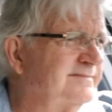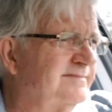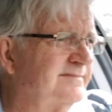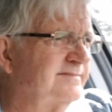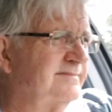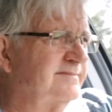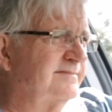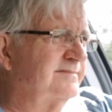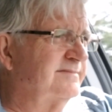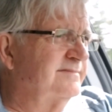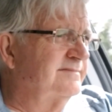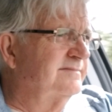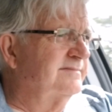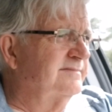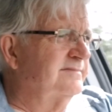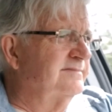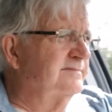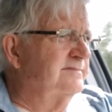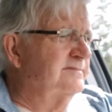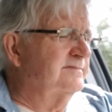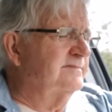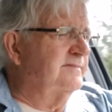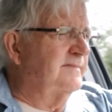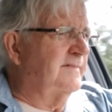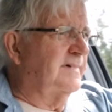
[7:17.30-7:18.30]
you?
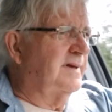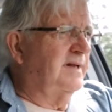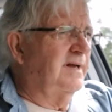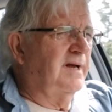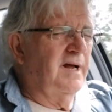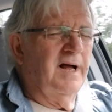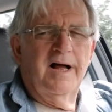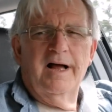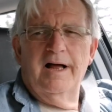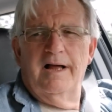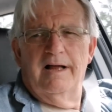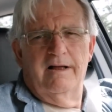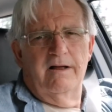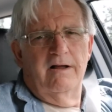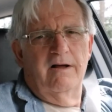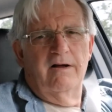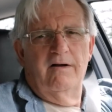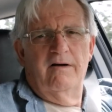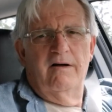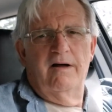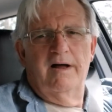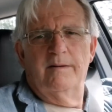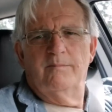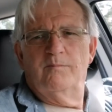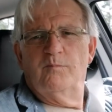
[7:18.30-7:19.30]
Oh,
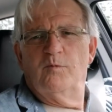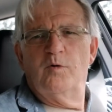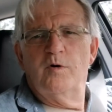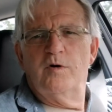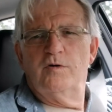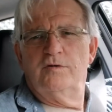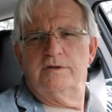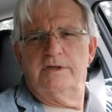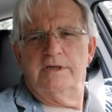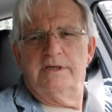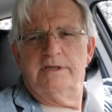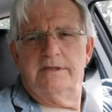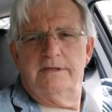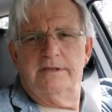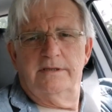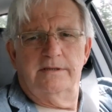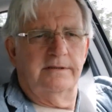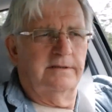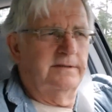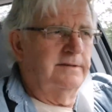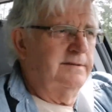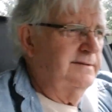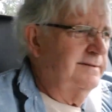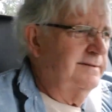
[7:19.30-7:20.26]
oh I'm wounded.